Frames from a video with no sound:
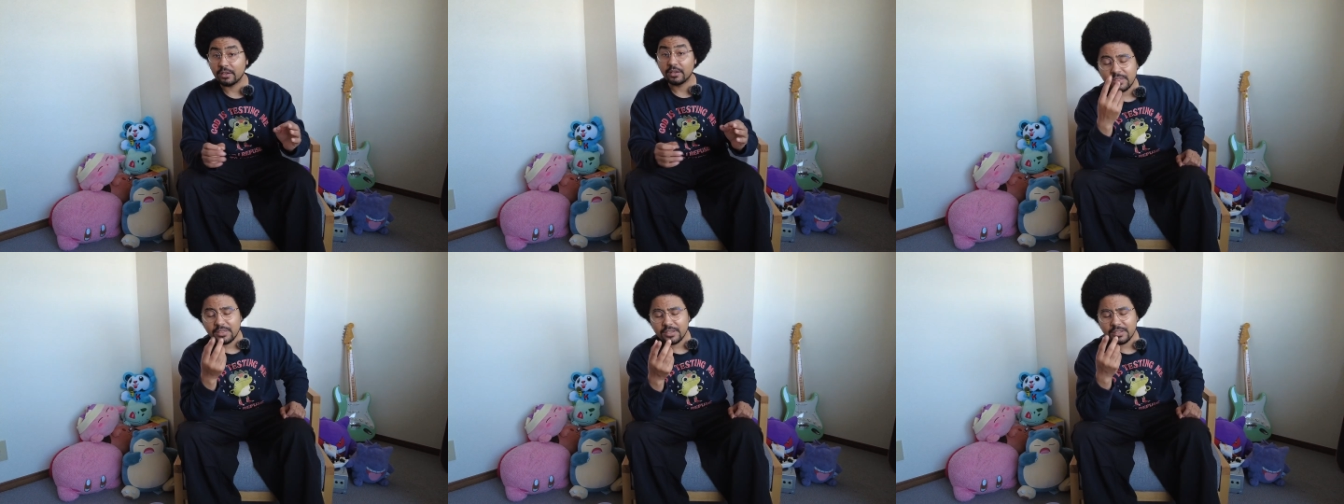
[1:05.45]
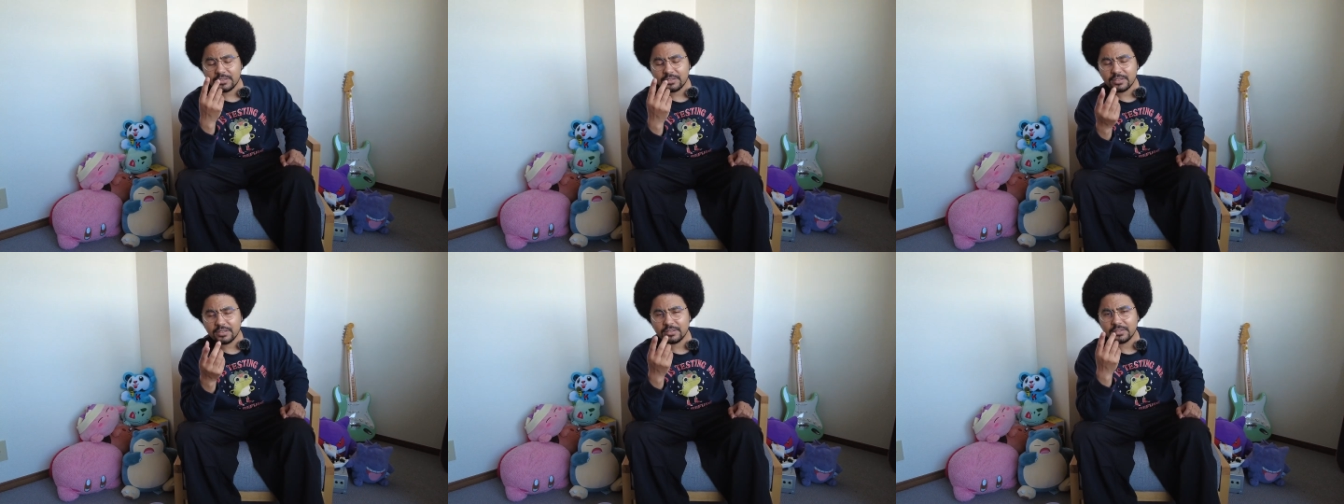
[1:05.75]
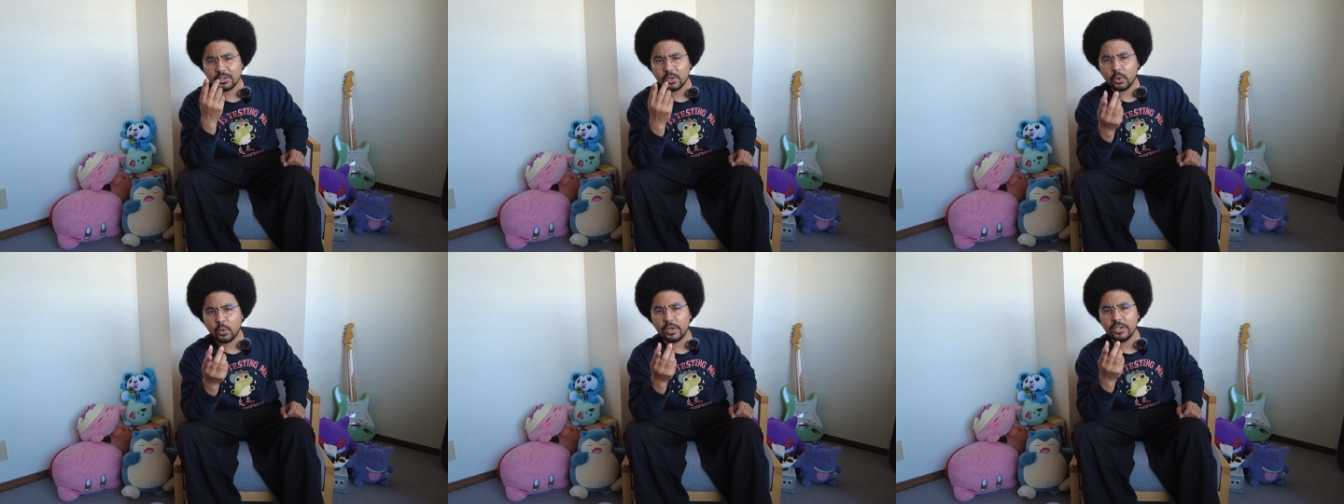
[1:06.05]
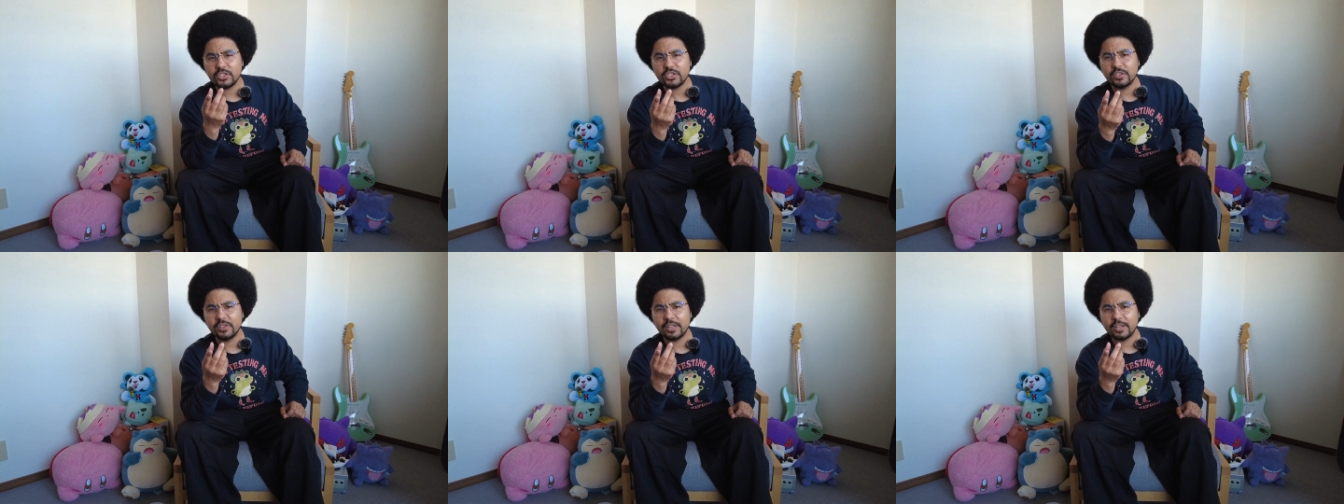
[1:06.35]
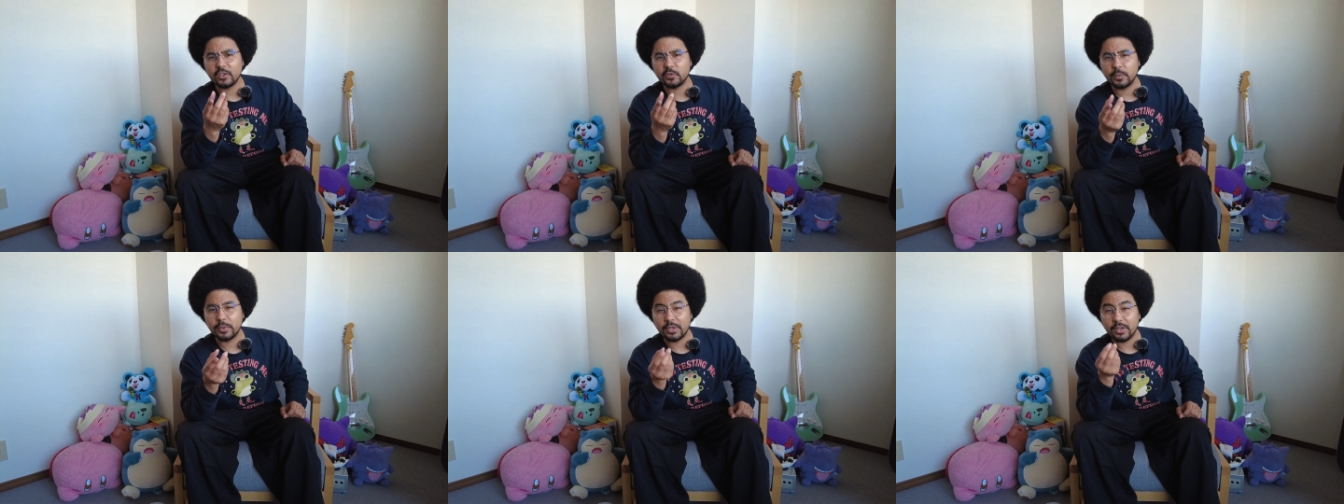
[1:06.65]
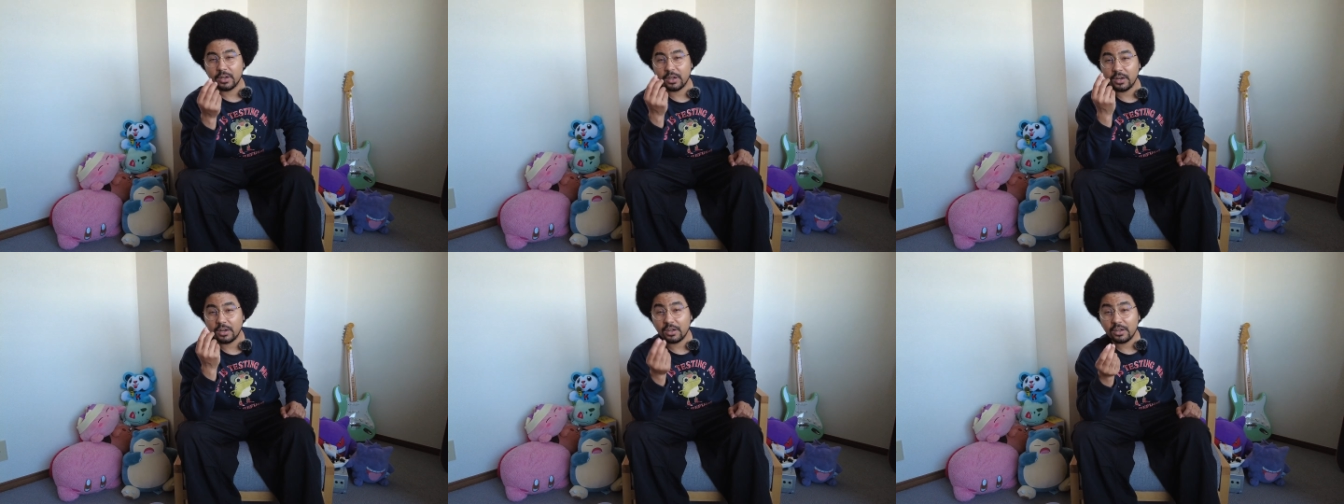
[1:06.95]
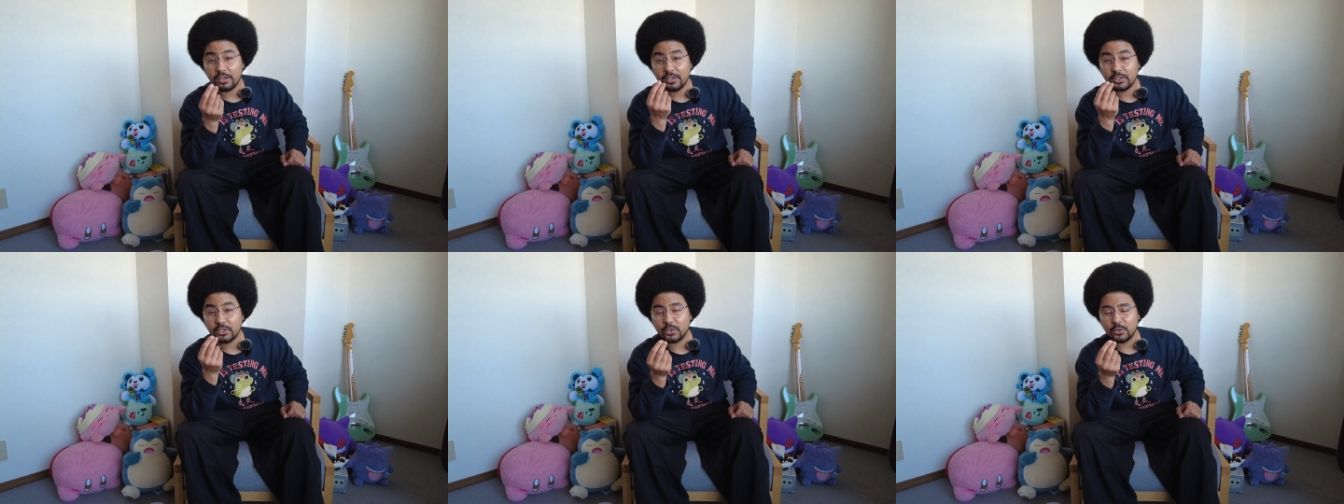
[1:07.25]
This is a question that has been
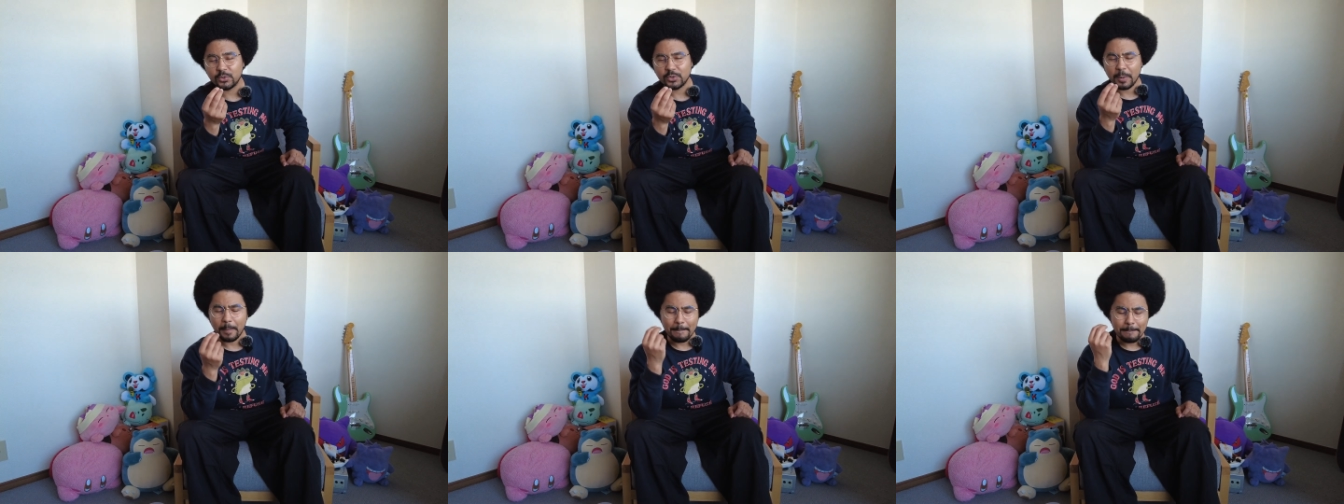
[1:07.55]
argued,